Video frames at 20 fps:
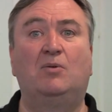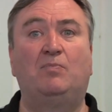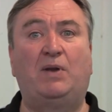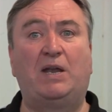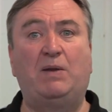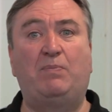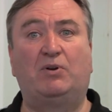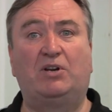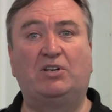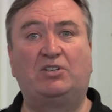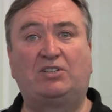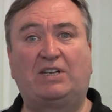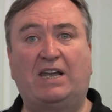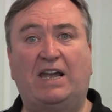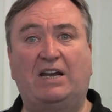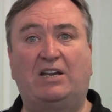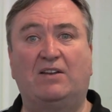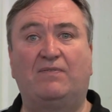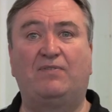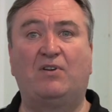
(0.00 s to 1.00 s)
People are
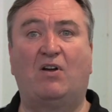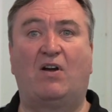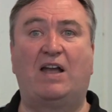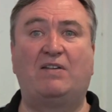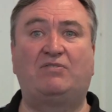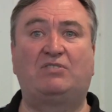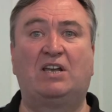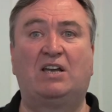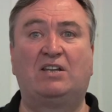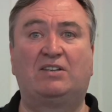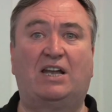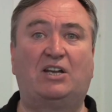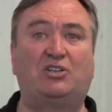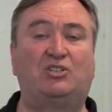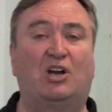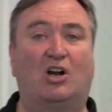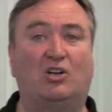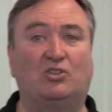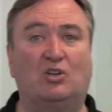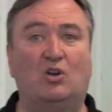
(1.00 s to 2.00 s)
scared of knives, they
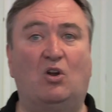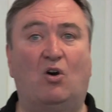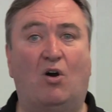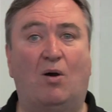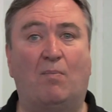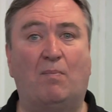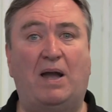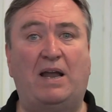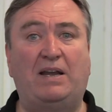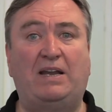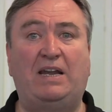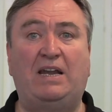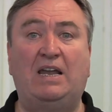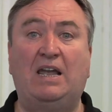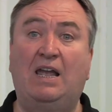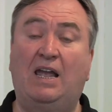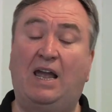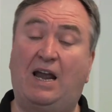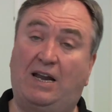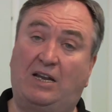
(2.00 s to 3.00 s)
charge a lot of money,
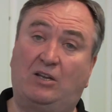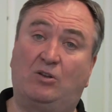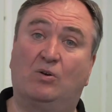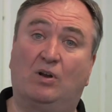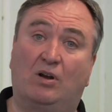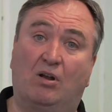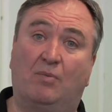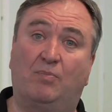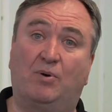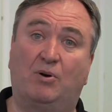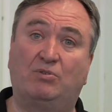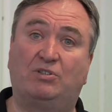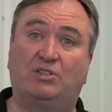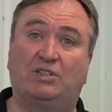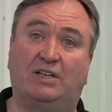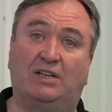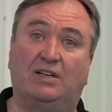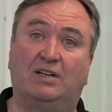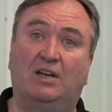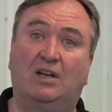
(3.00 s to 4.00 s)
and they do a lot of
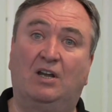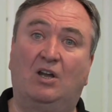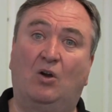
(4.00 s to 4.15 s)
bullshit.